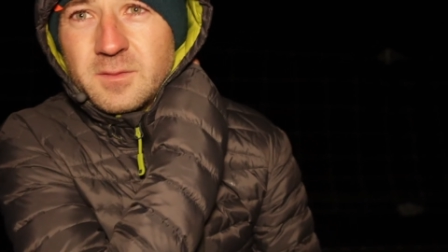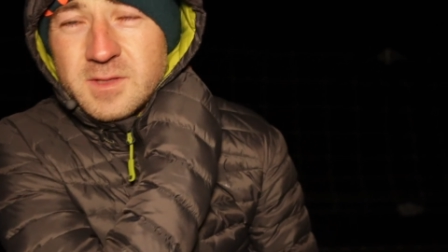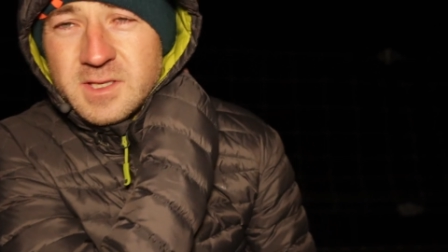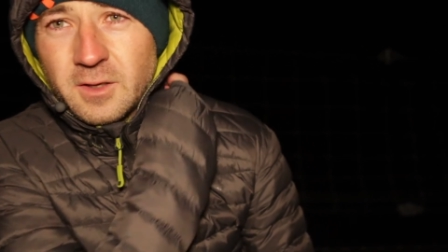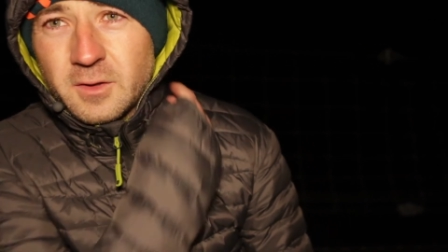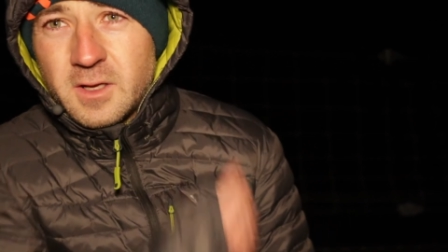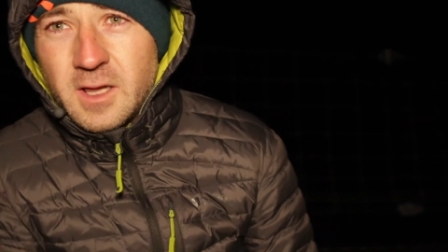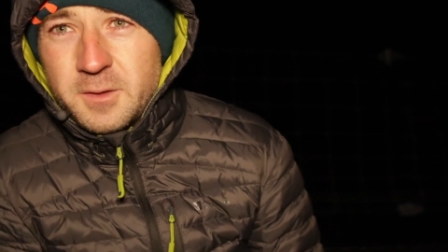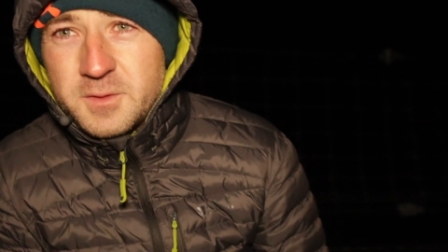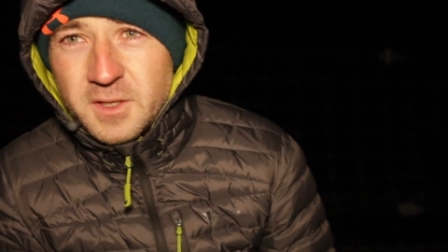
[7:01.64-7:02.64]
Still, the
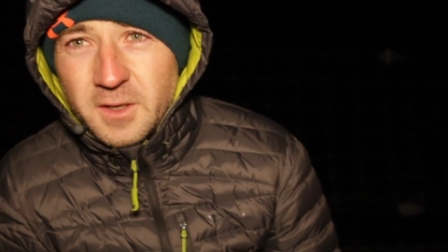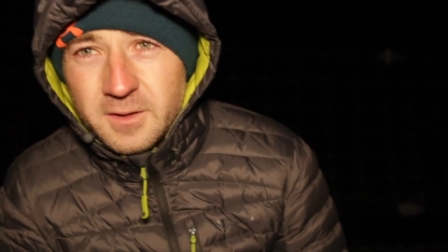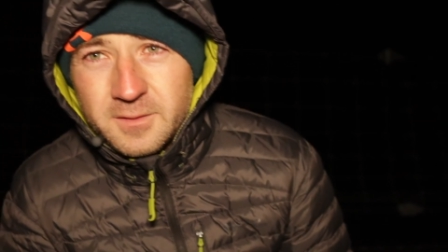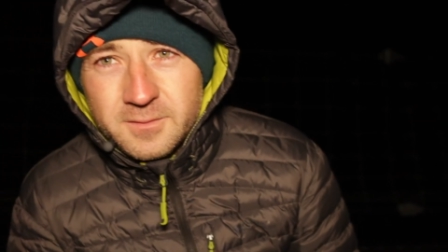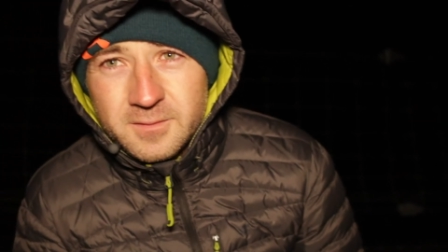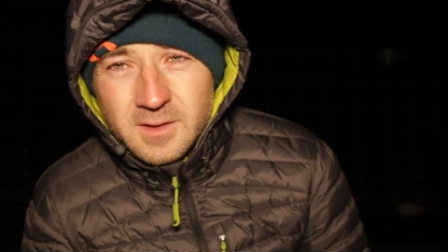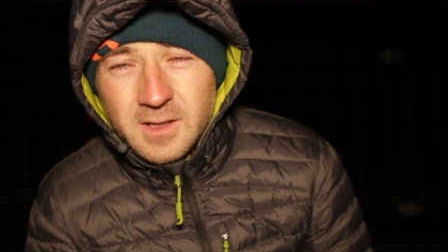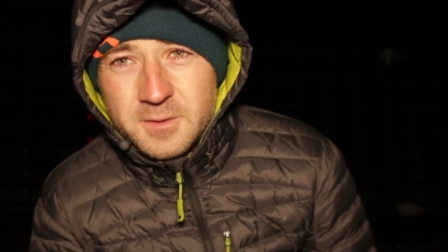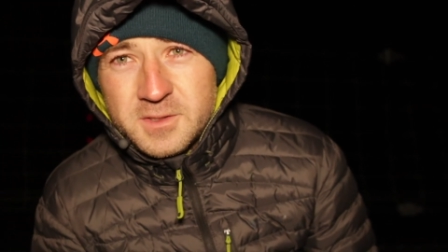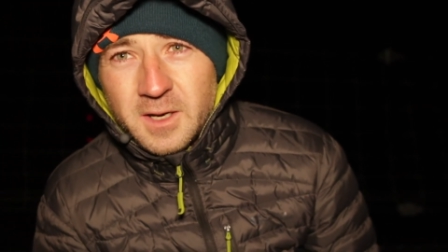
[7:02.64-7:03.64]
clouds
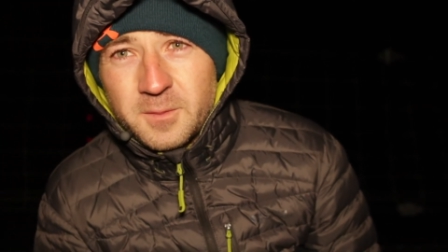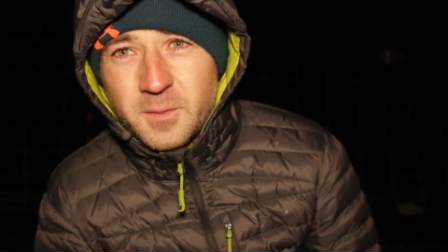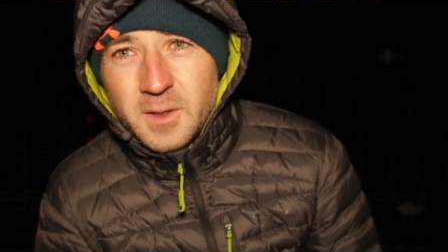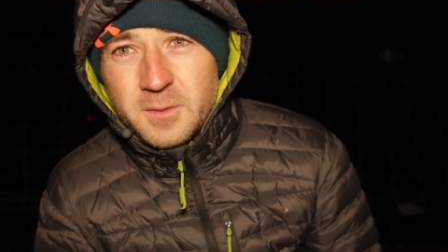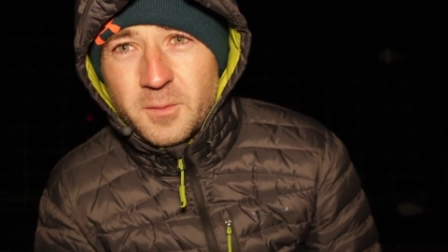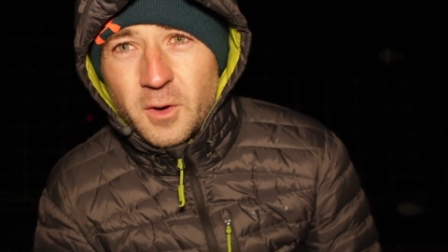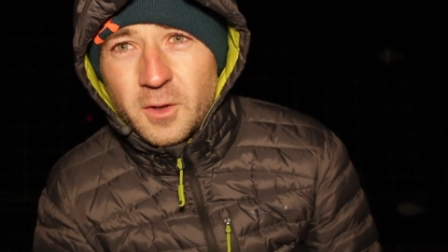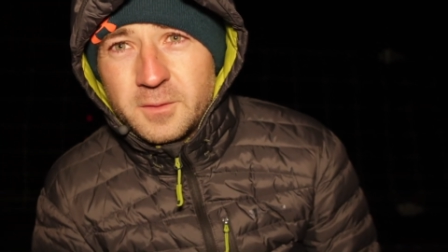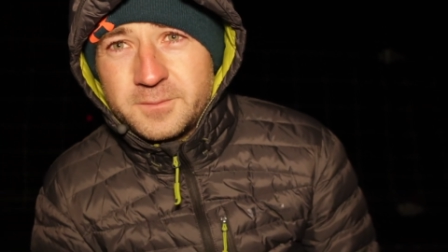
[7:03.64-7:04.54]
aren't playing ball,